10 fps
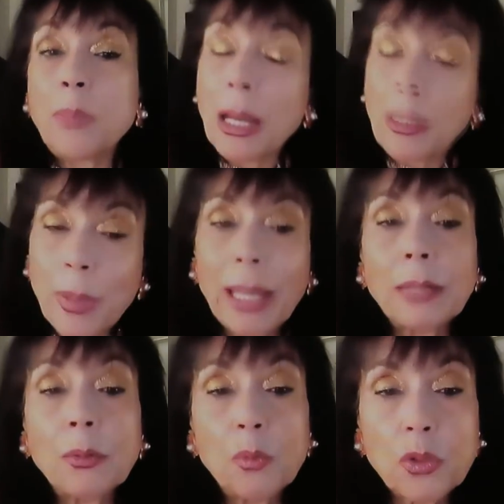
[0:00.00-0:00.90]
back
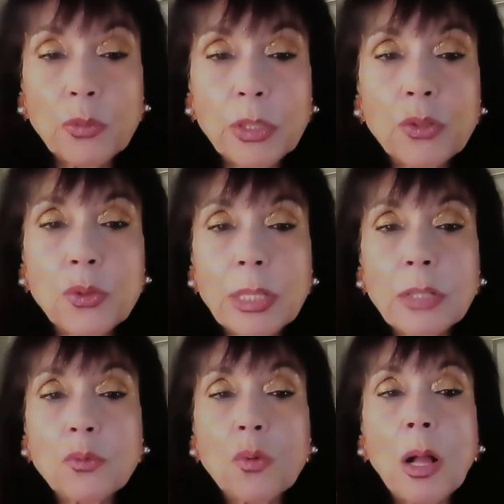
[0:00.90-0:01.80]
pain was reduced
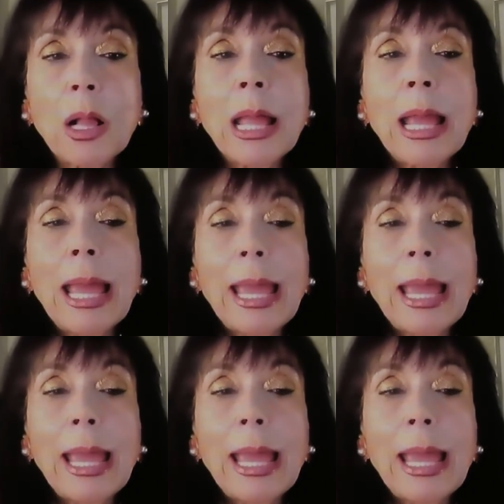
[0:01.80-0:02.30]
as well.